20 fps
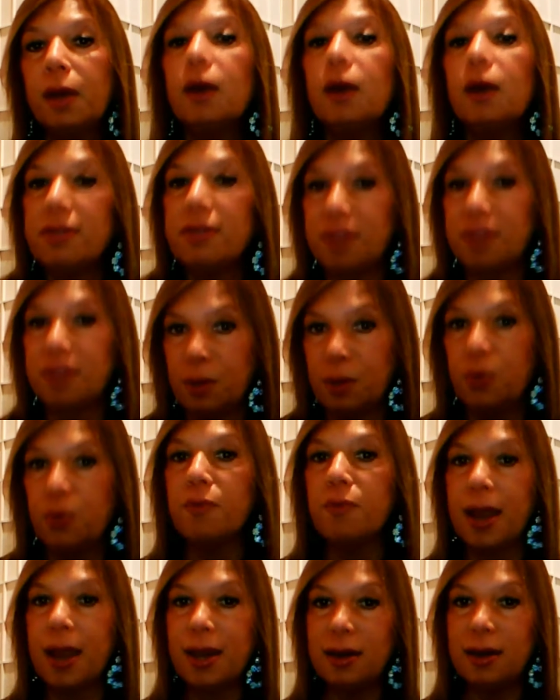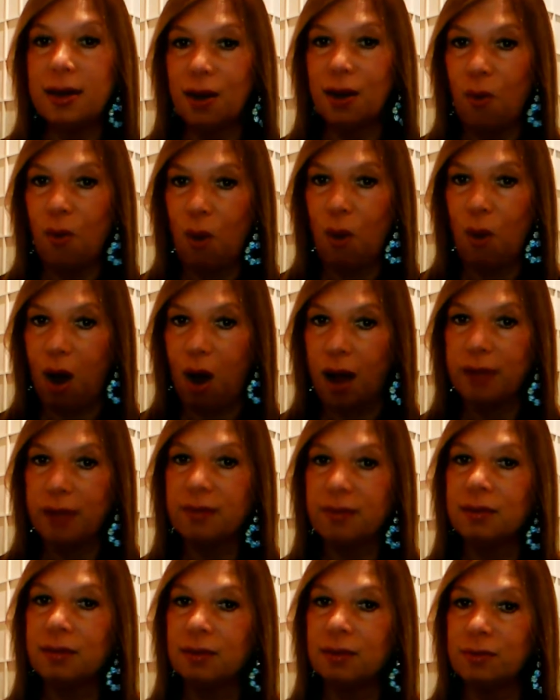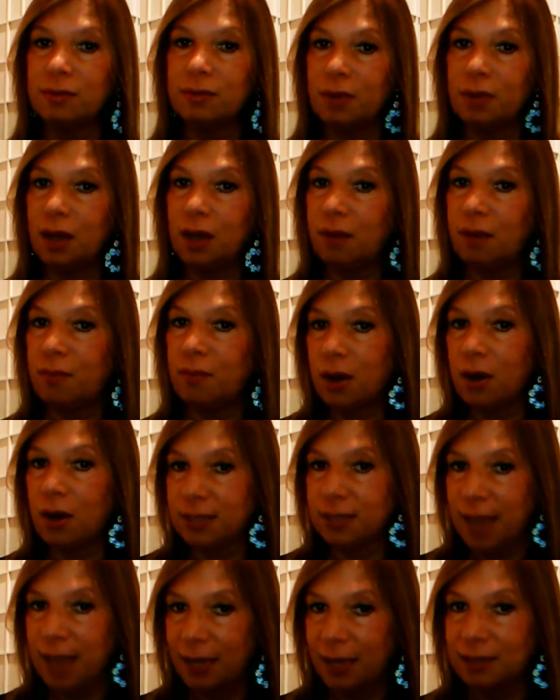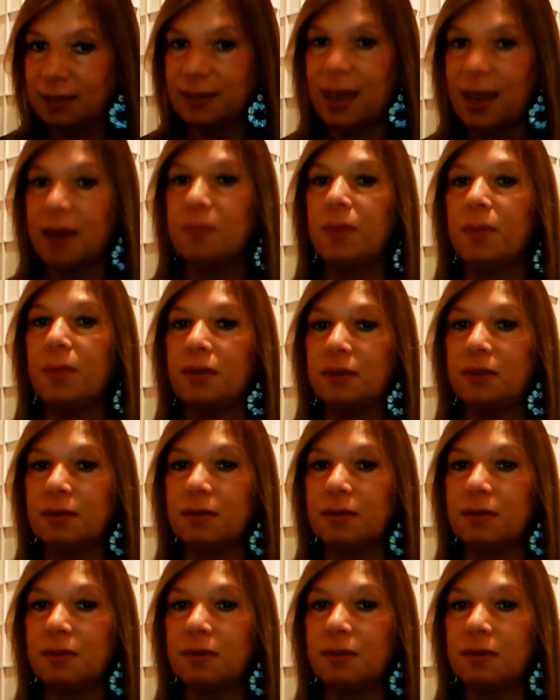I think we're ready to go on to our second segment.